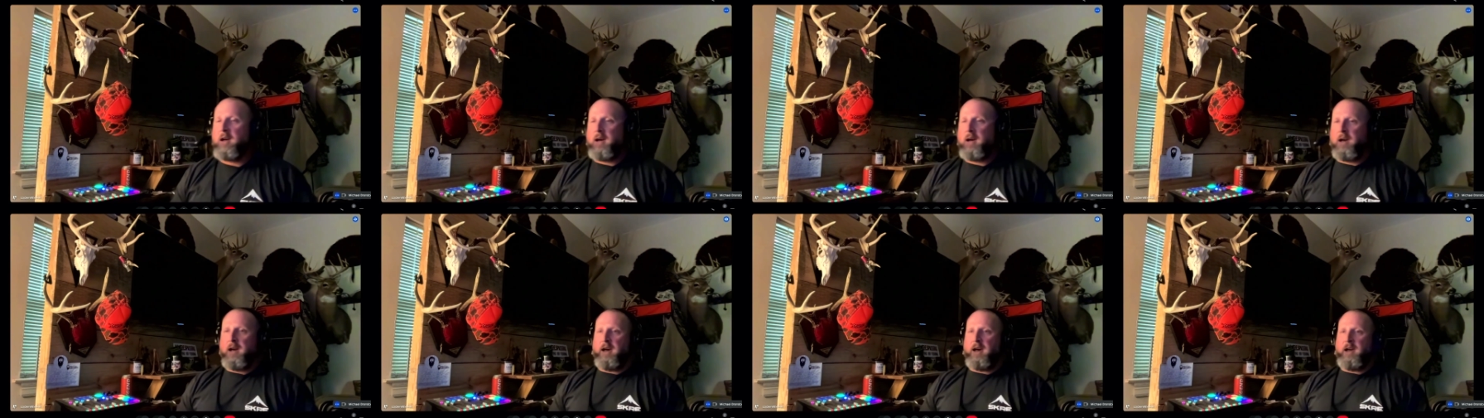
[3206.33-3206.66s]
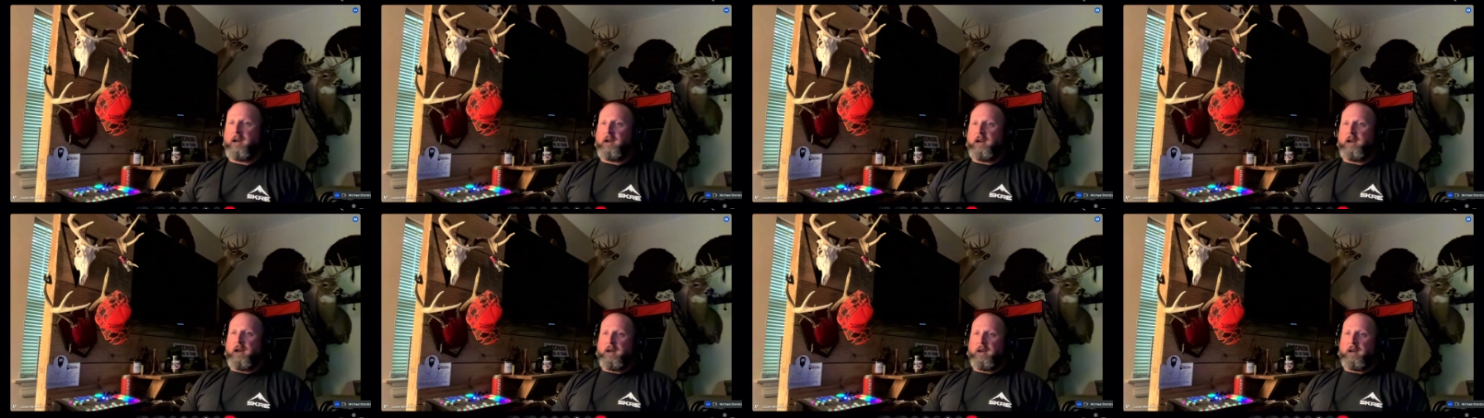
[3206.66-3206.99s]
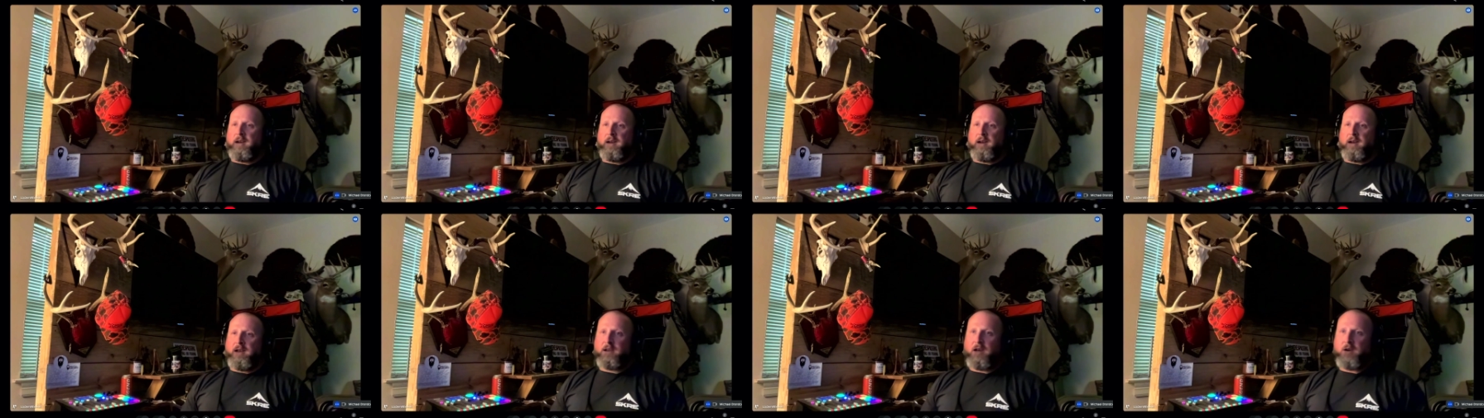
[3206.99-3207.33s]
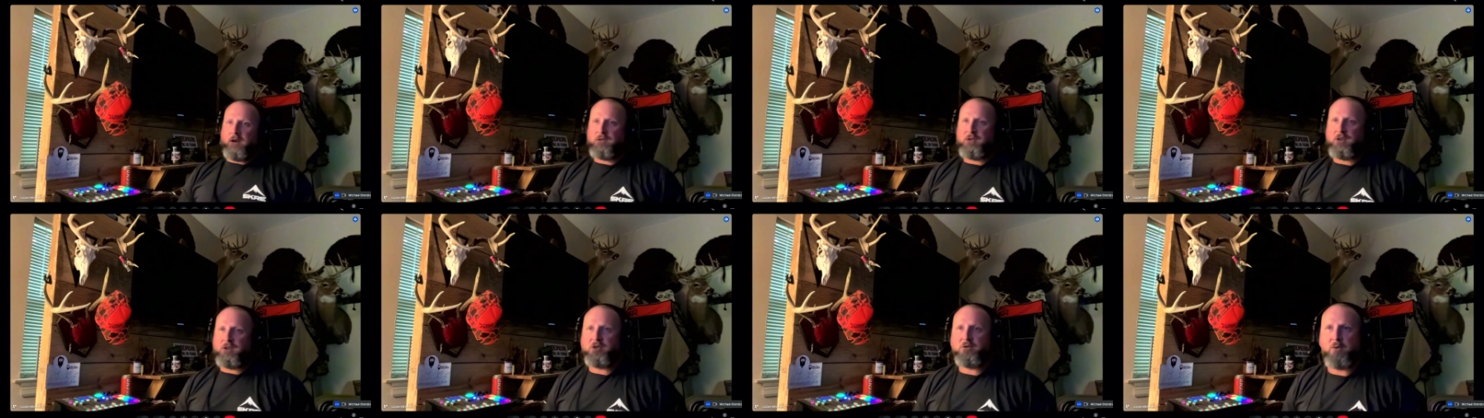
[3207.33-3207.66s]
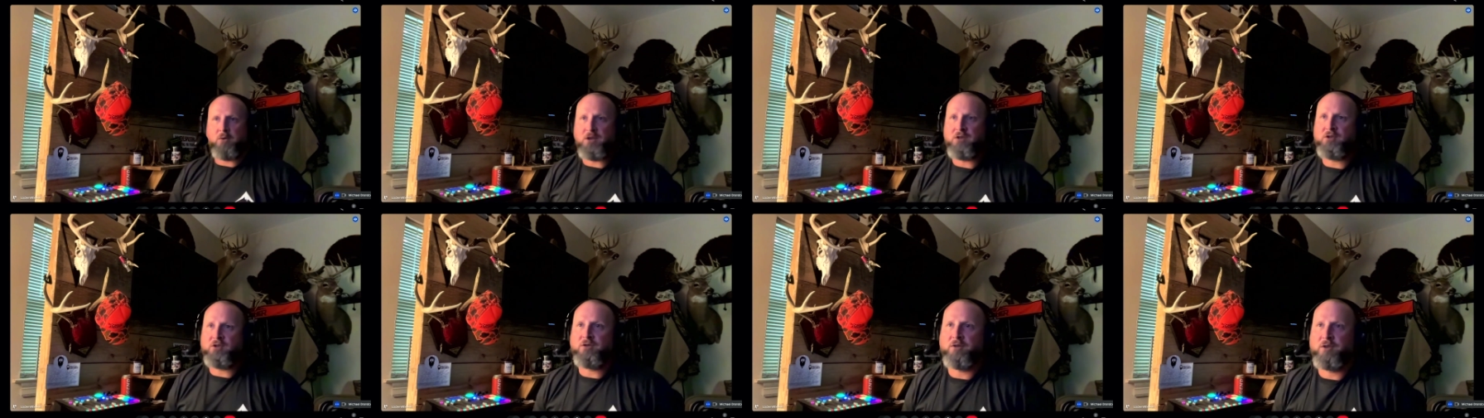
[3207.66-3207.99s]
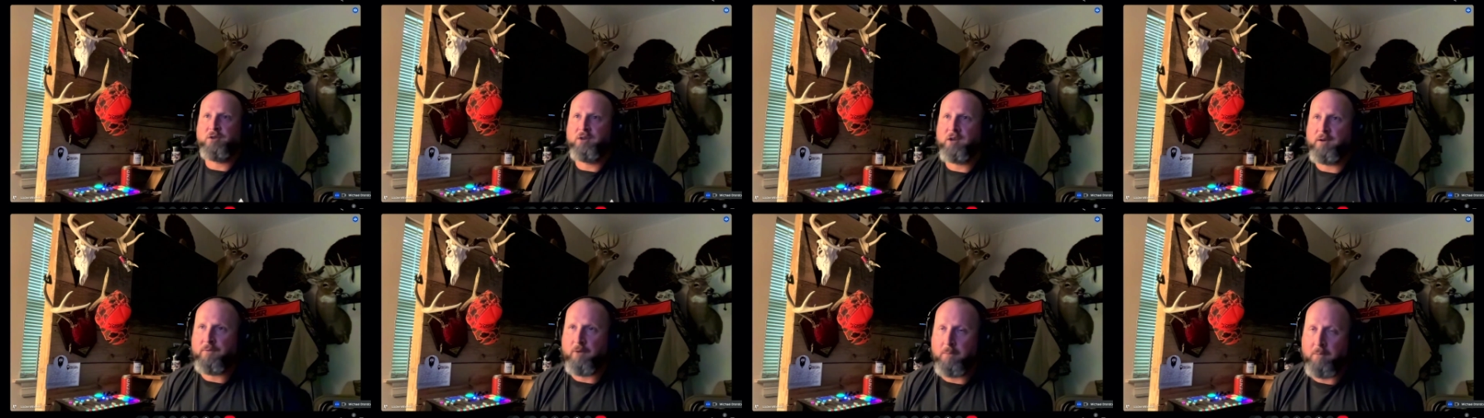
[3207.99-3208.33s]
And those situations are
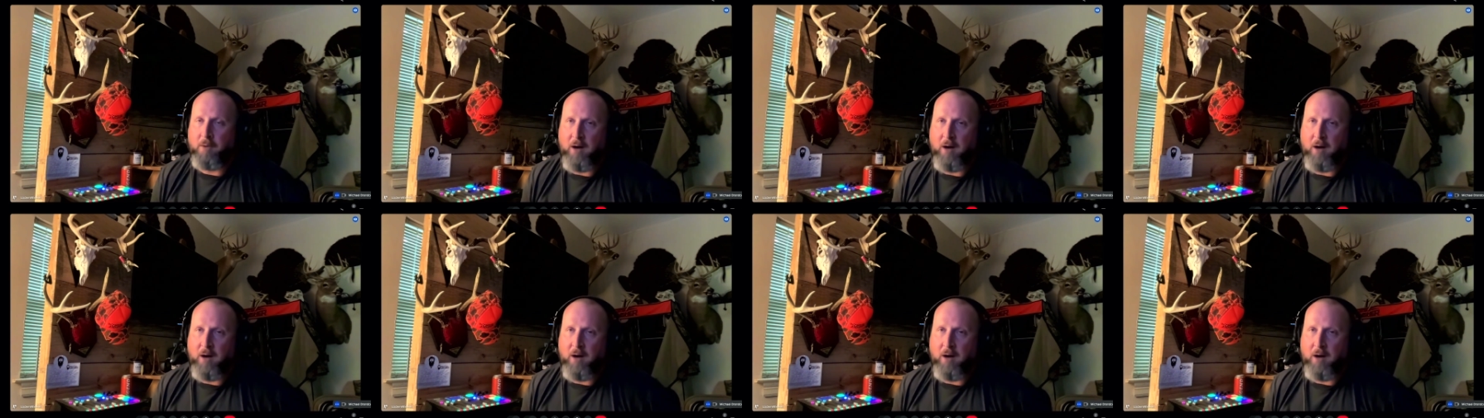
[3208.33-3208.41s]
different.